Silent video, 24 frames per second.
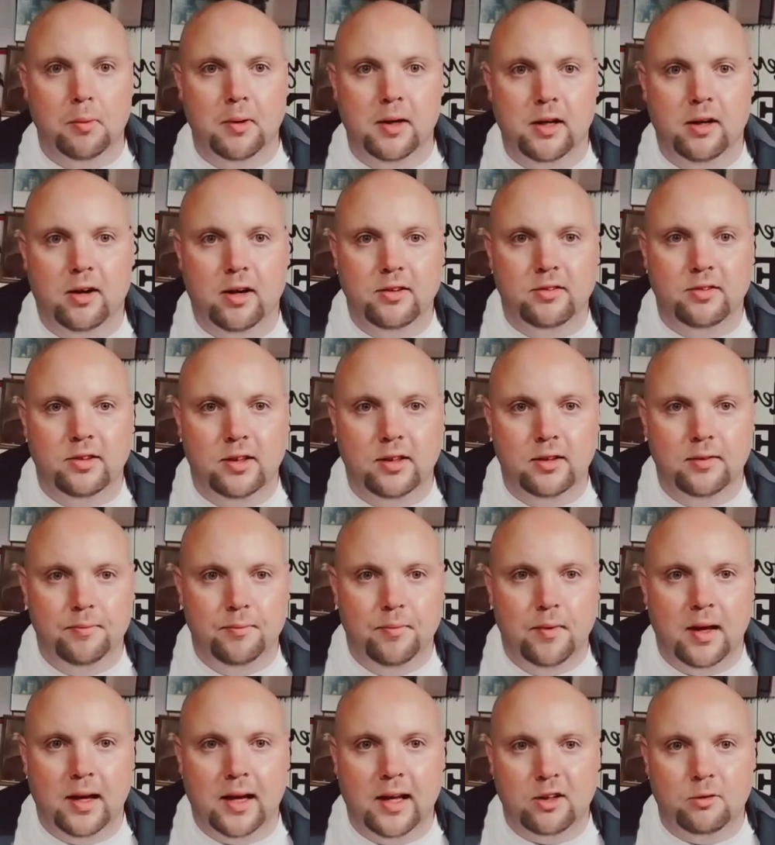Rice here.
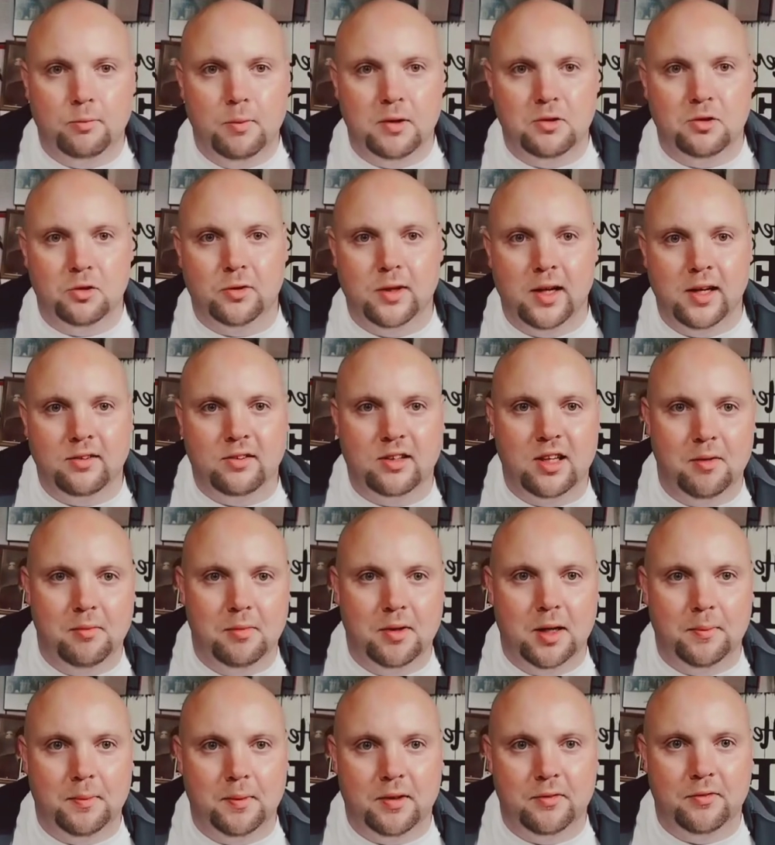I got a special guest coming
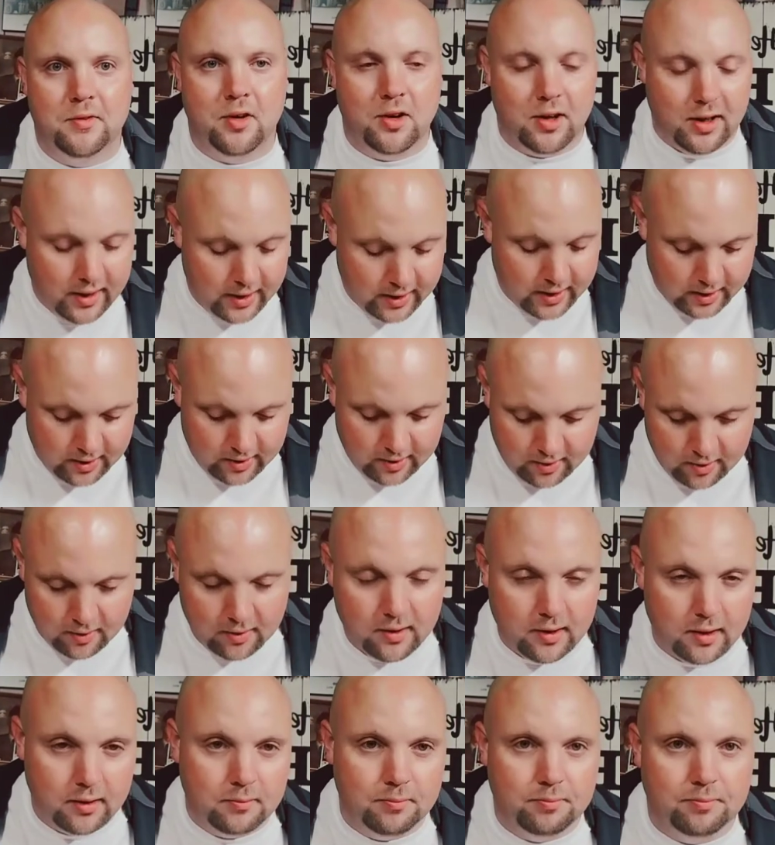up at the very end.
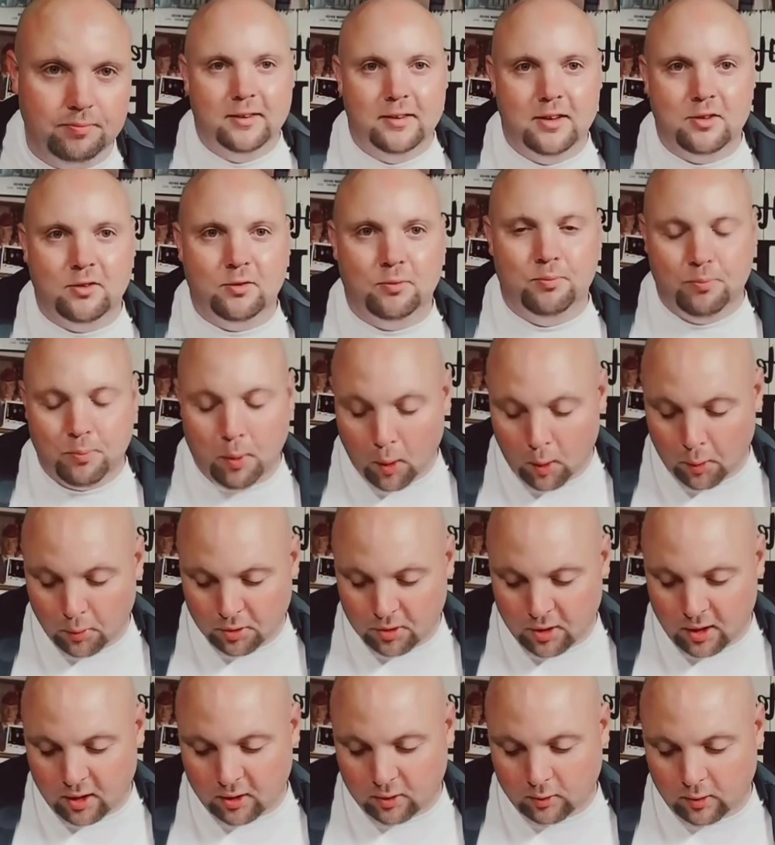This poem's
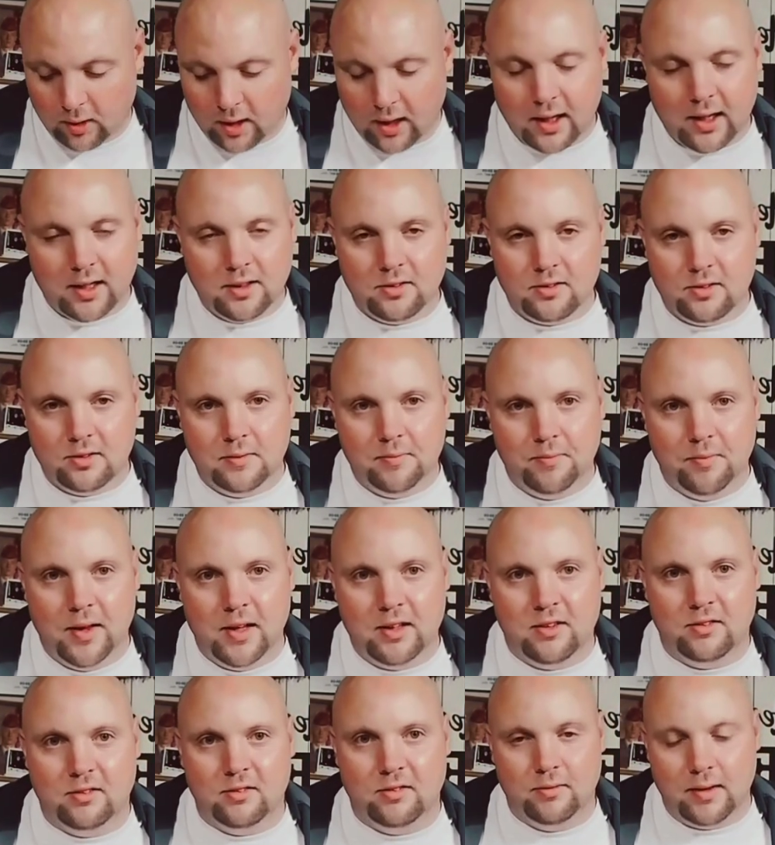called Rise. It
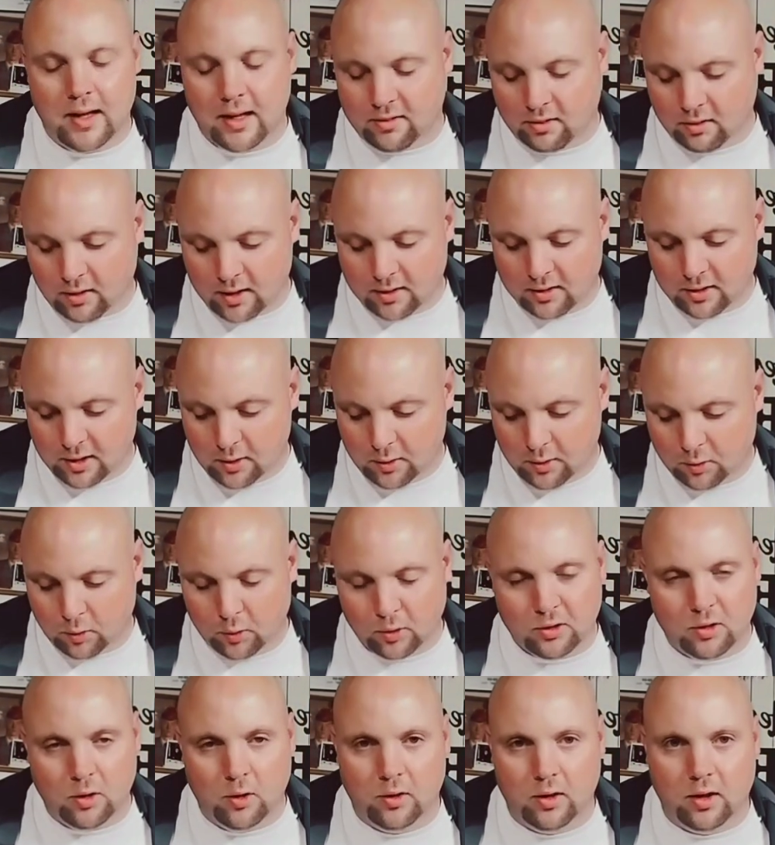has a lot to do with what's
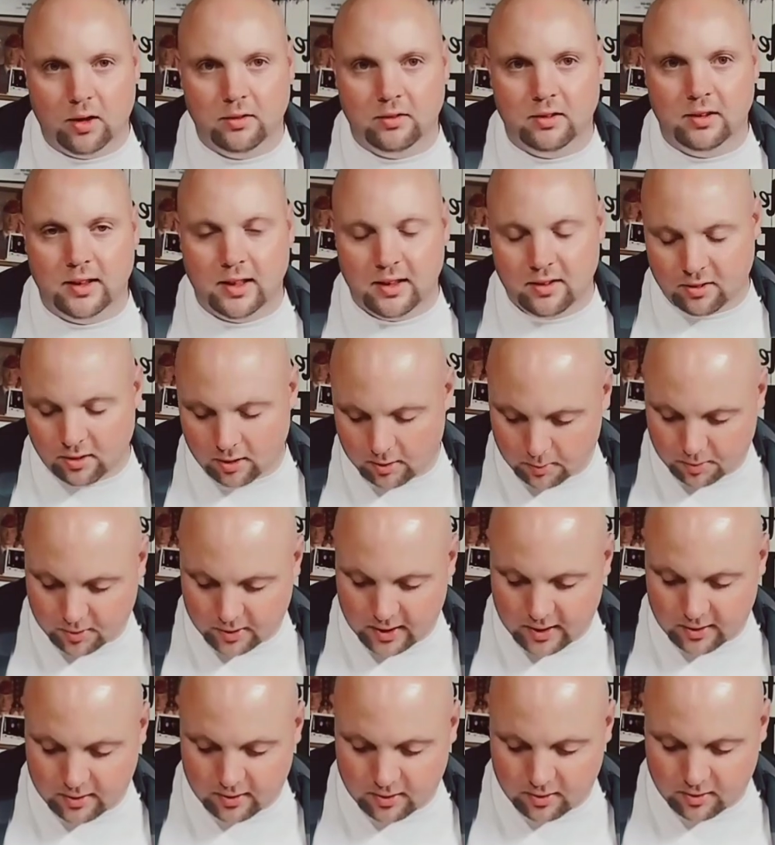going on in today's
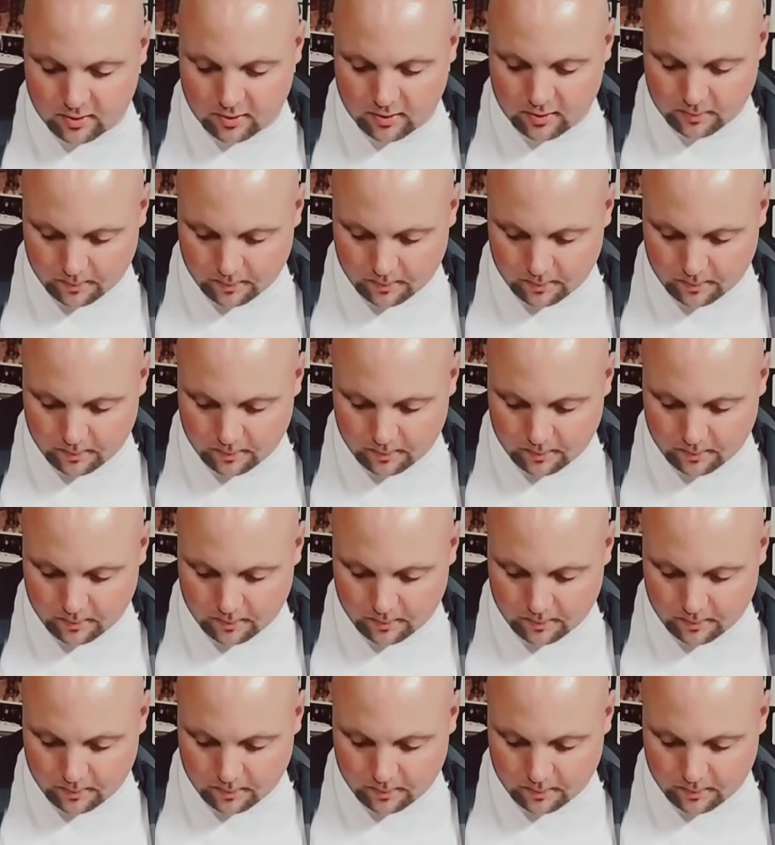circumstances.